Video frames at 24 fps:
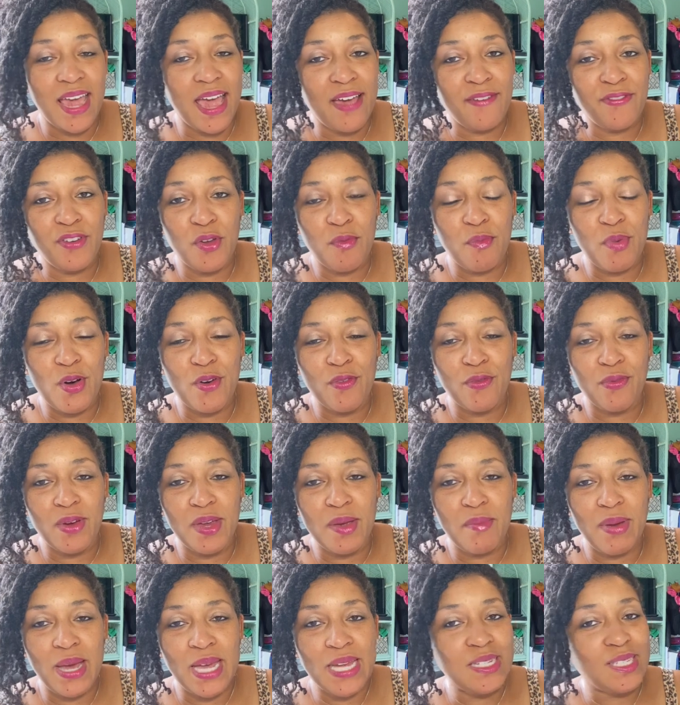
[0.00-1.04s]
after both
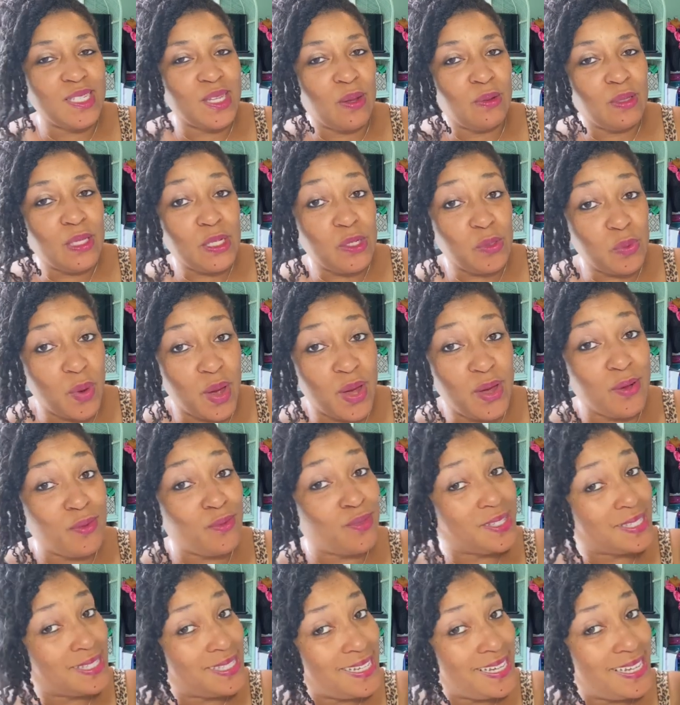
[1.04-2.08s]
rebates only 12
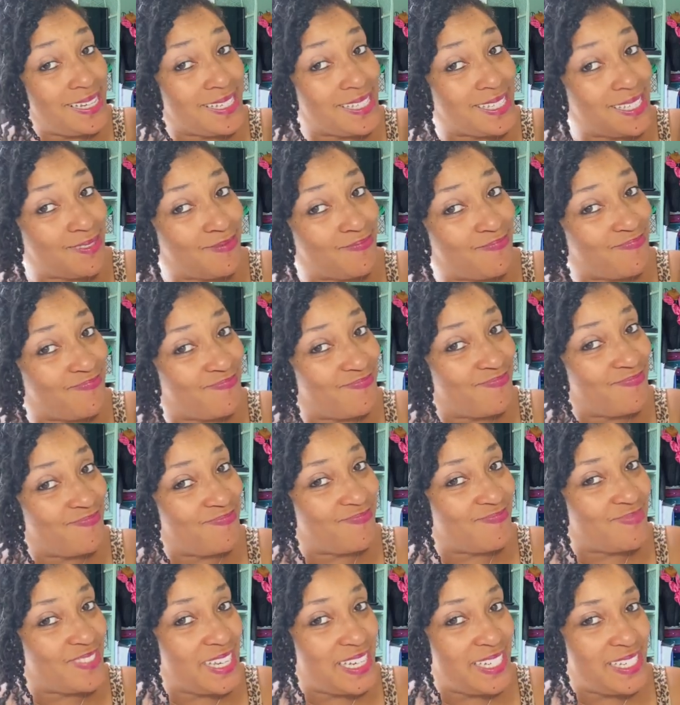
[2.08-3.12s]
cents.
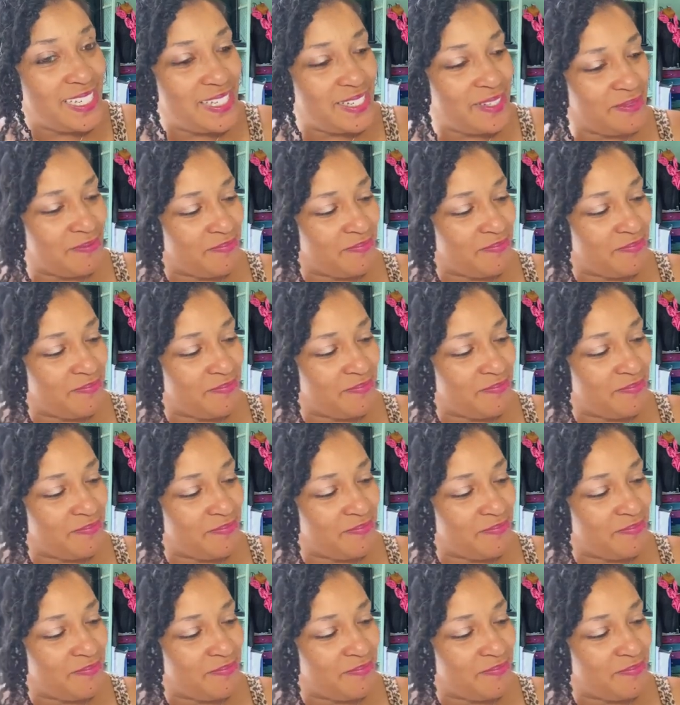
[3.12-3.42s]
Good deal.